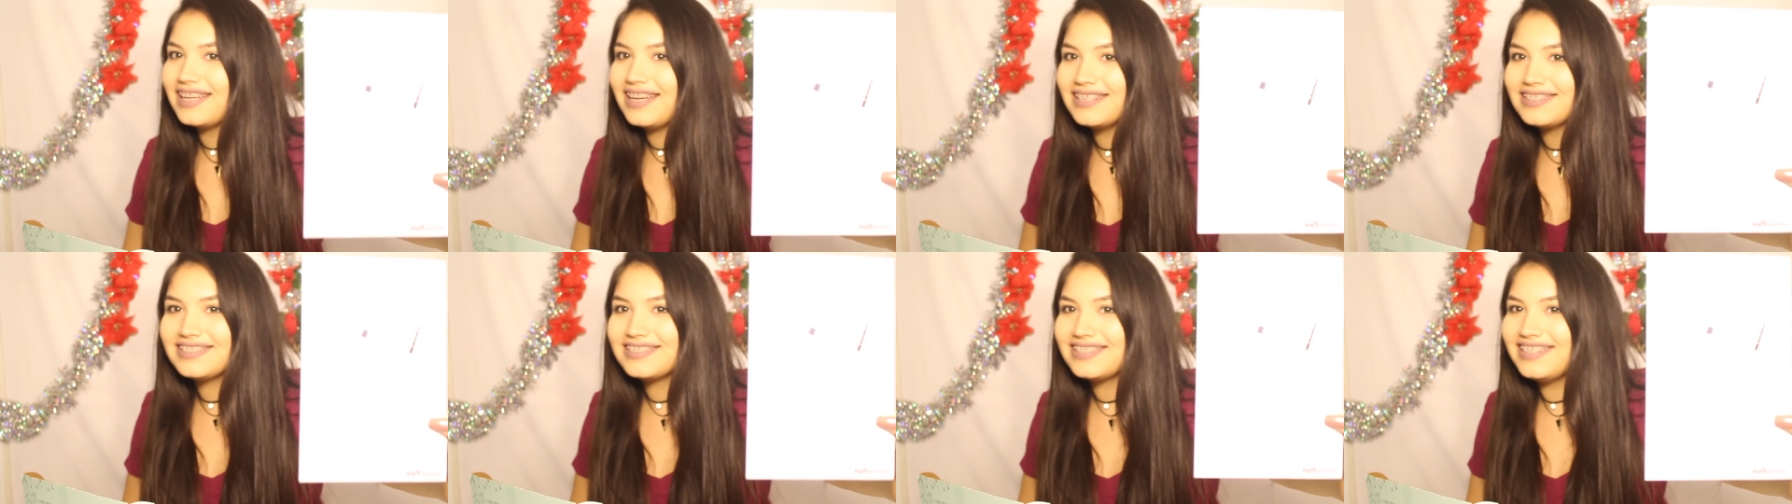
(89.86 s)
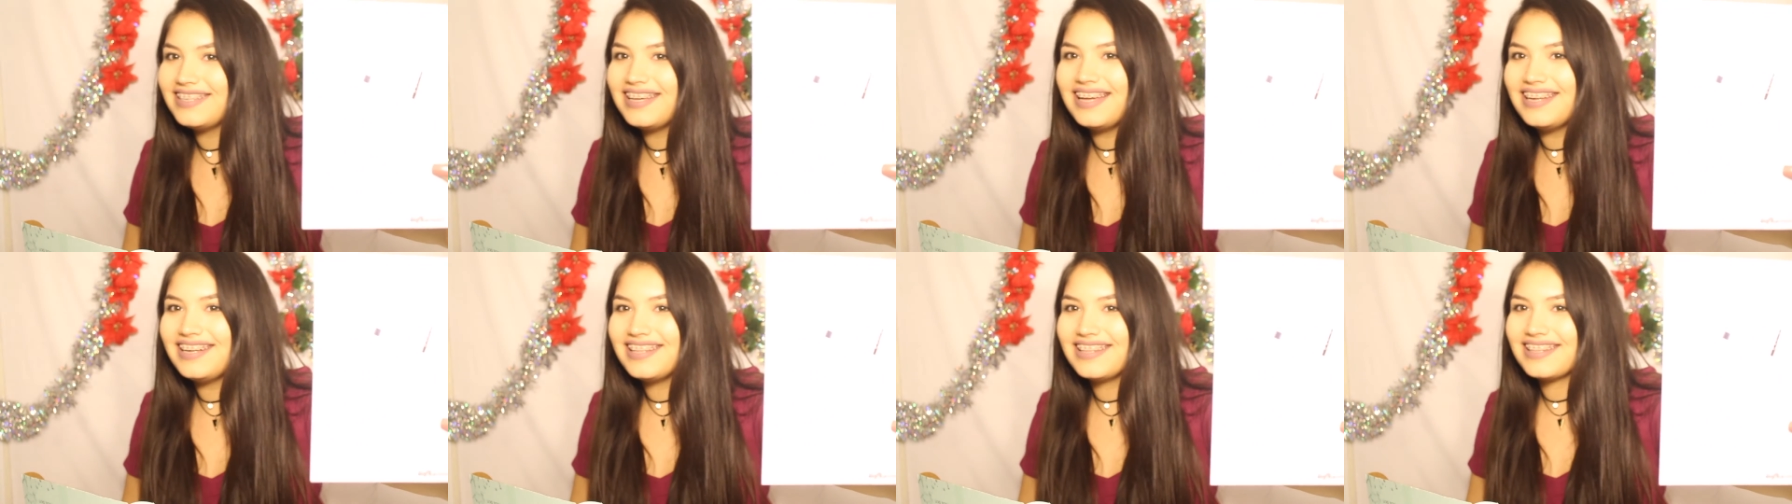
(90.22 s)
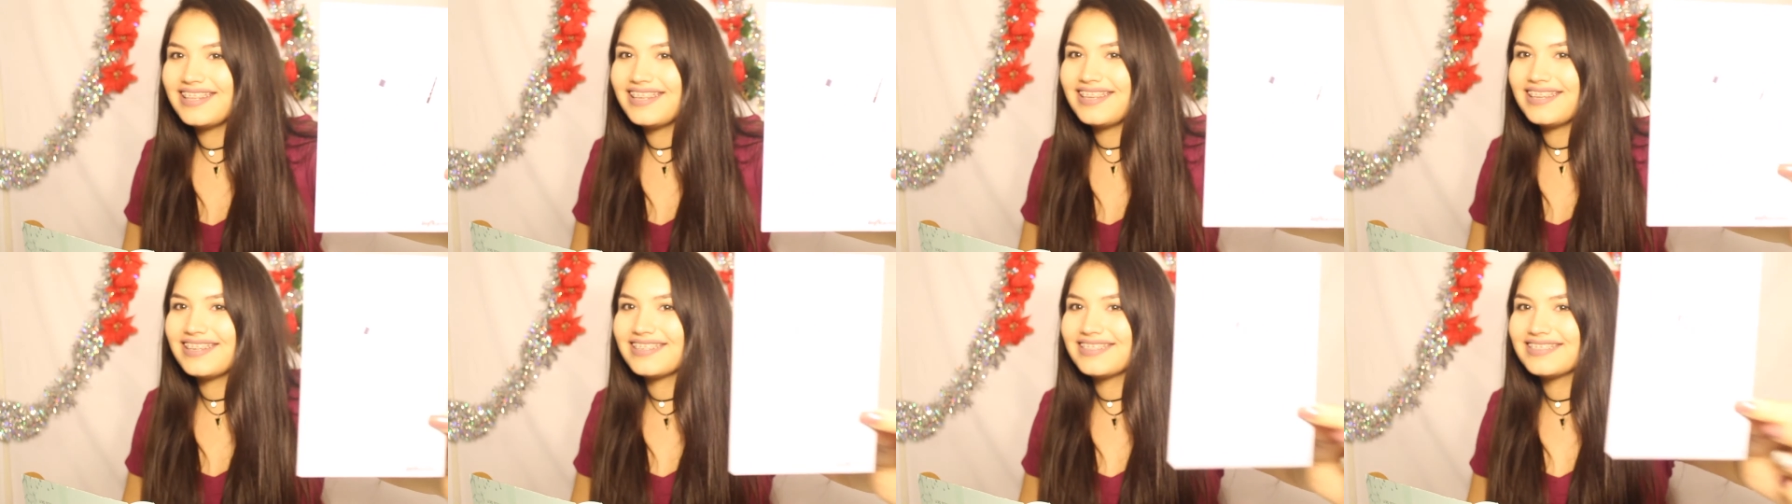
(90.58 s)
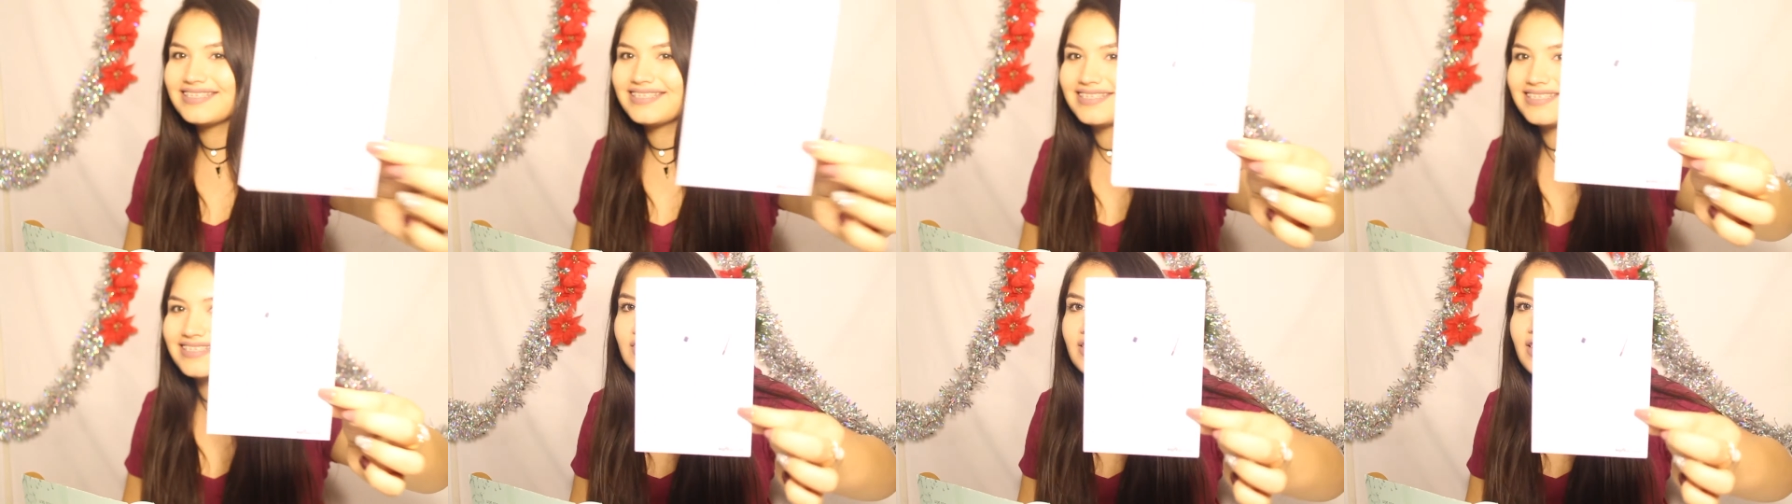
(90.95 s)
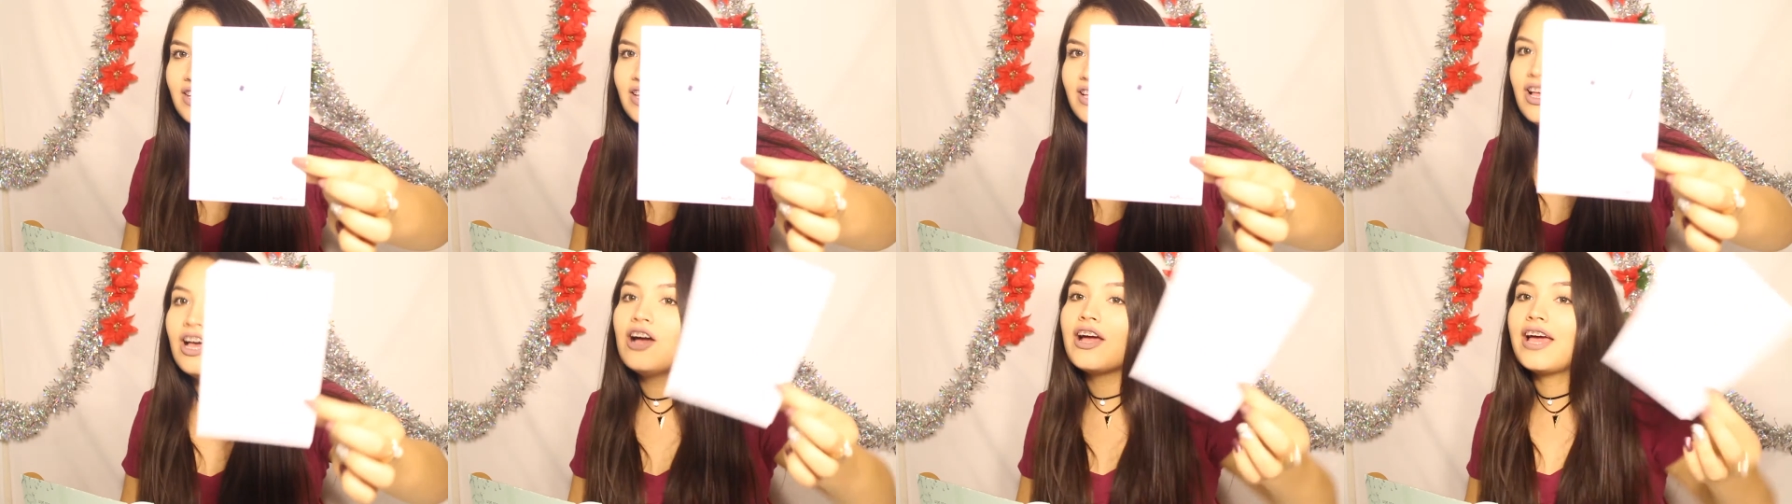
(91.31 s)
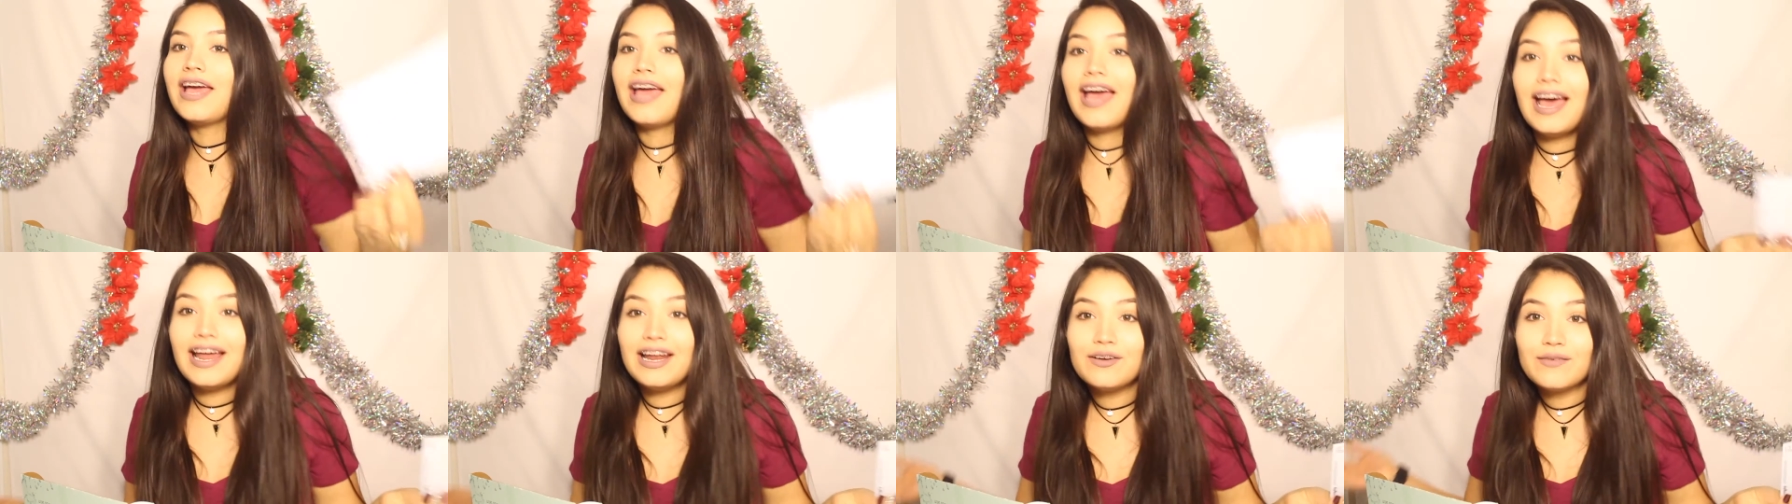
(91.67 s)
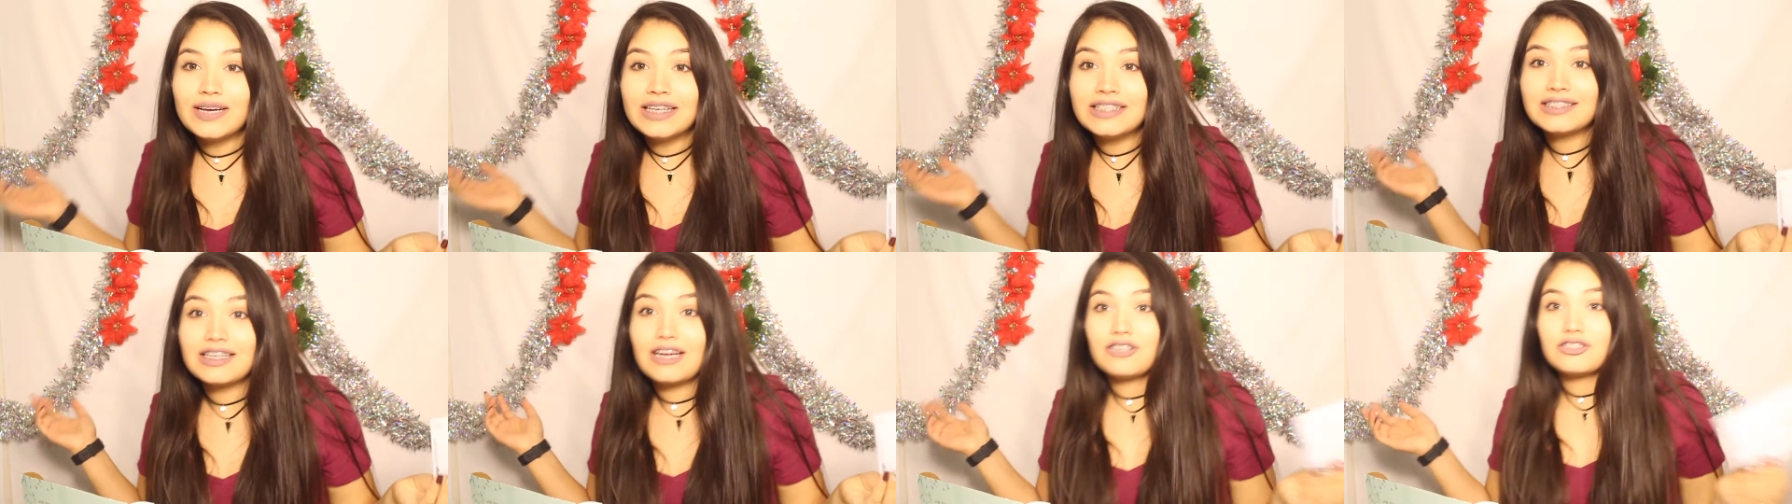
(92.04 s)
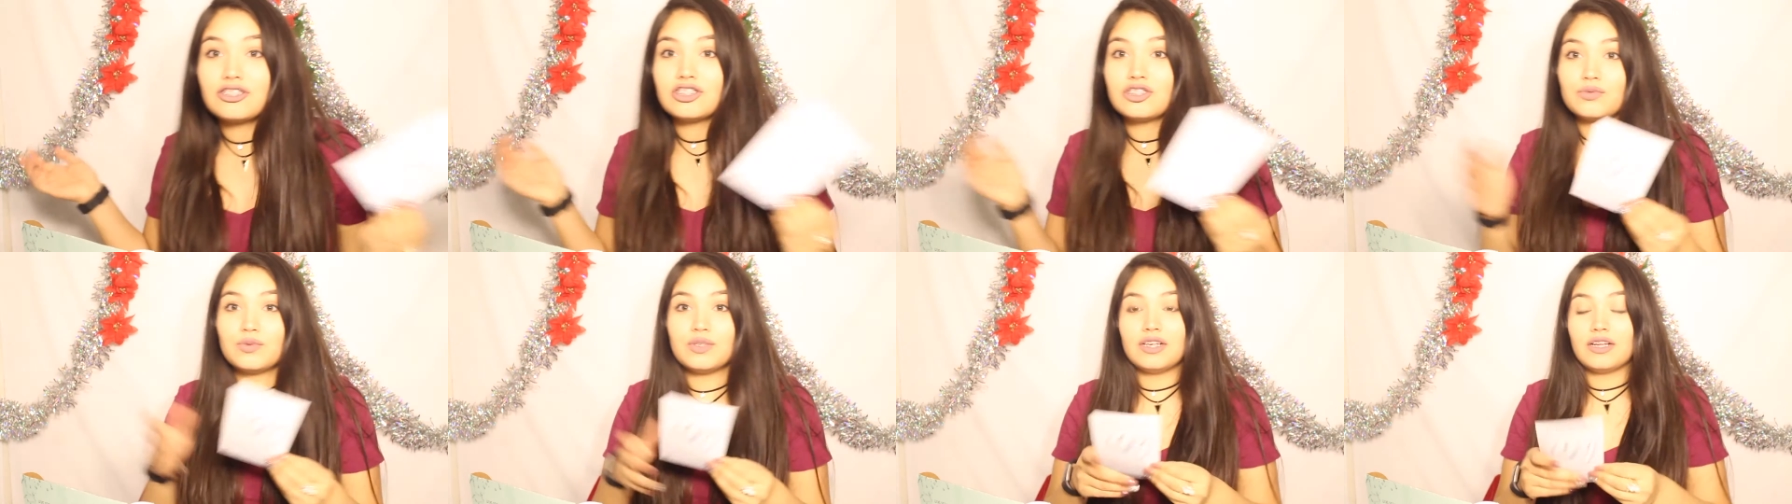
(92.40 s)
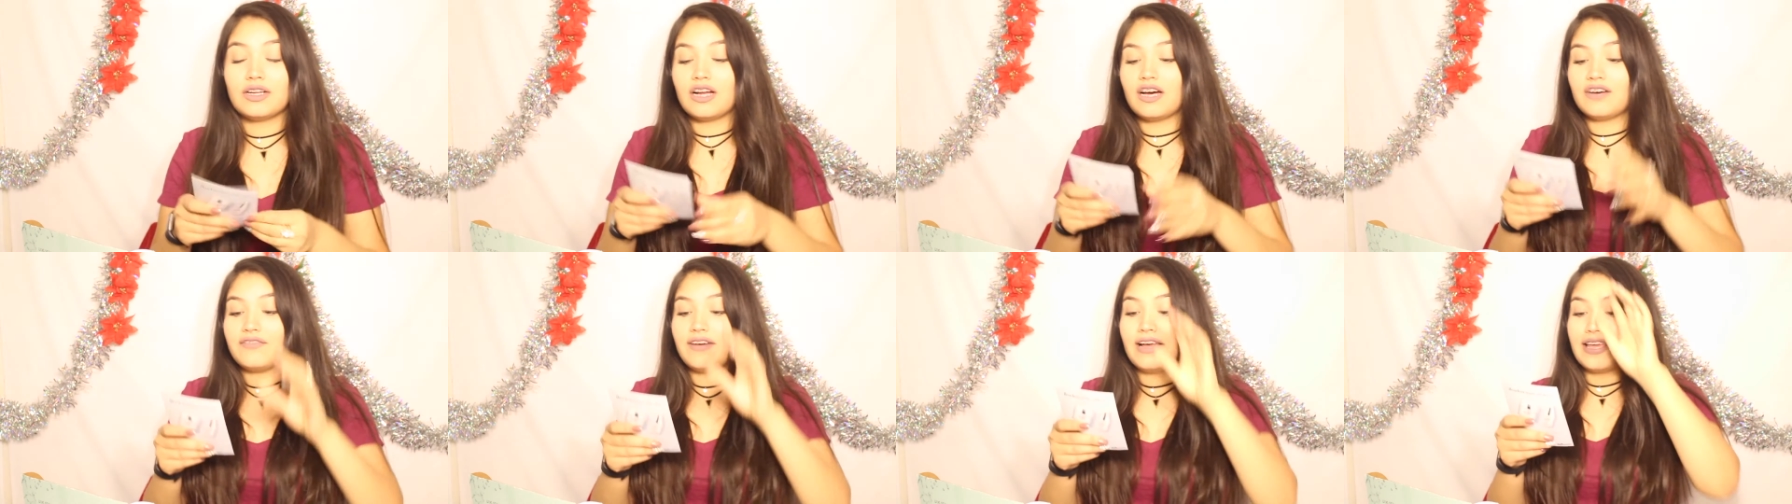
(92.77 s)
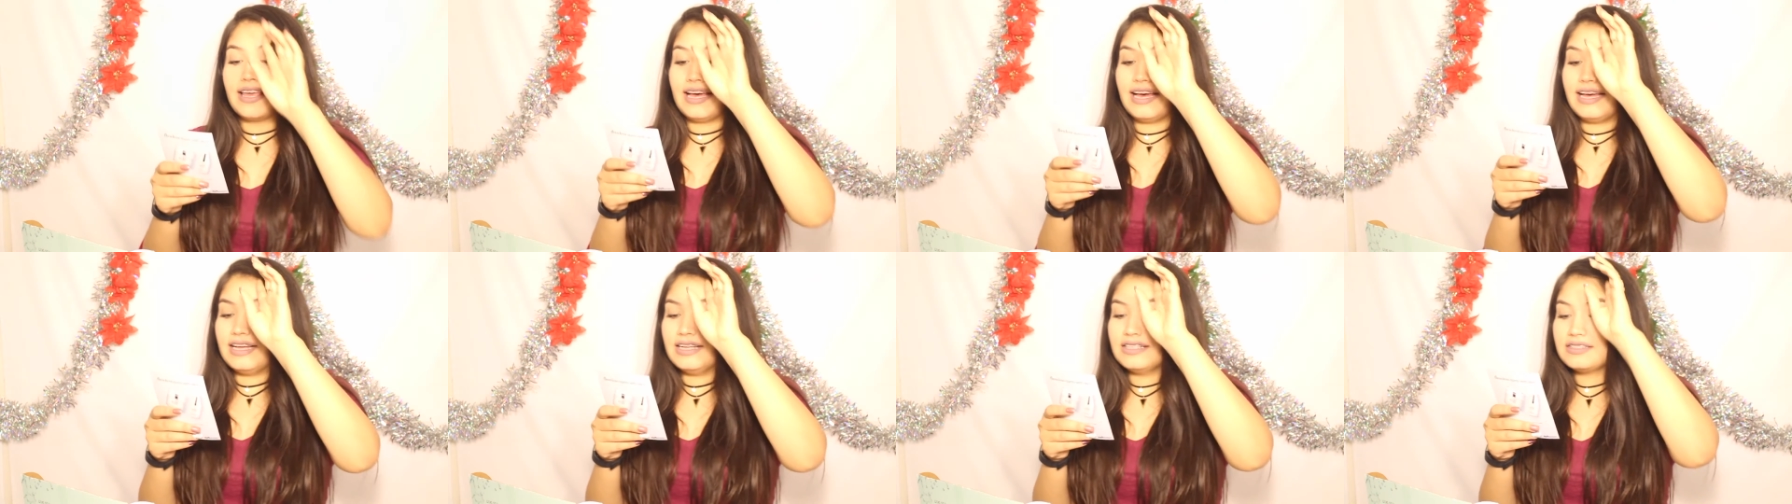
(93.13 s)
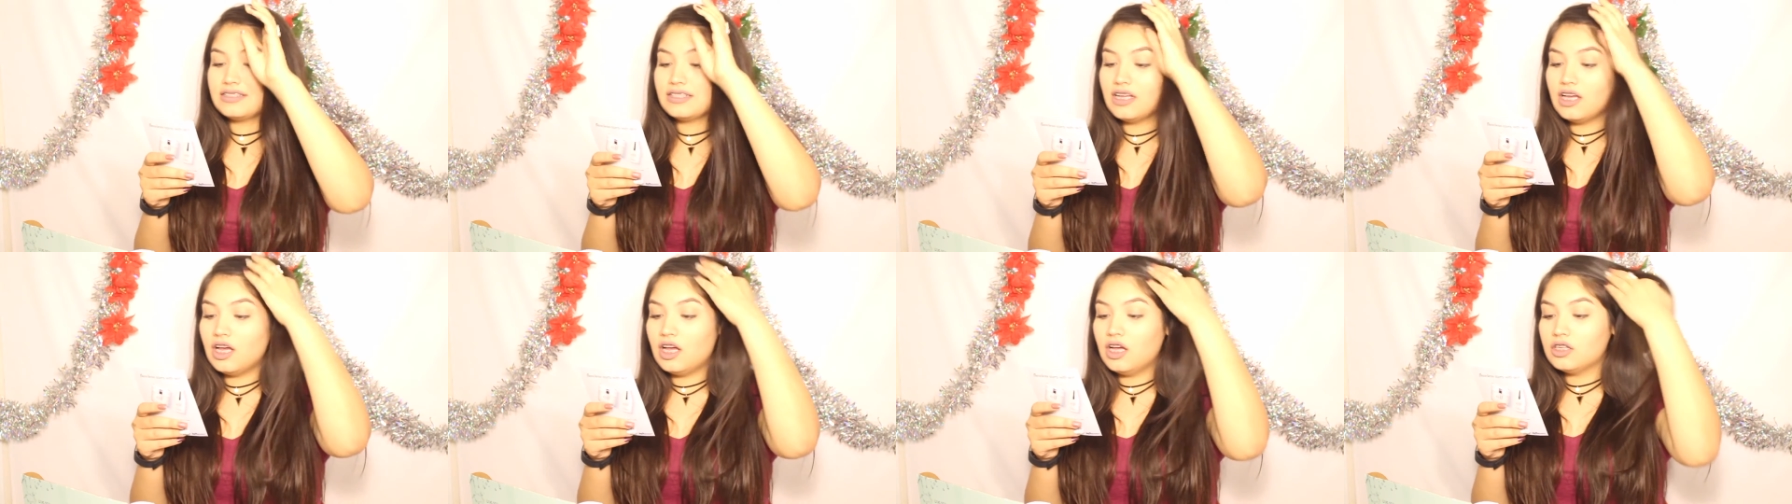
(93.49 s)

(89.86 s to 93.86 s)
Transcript: can't see anything. Okay, anyways, I'll just read it off, I guess.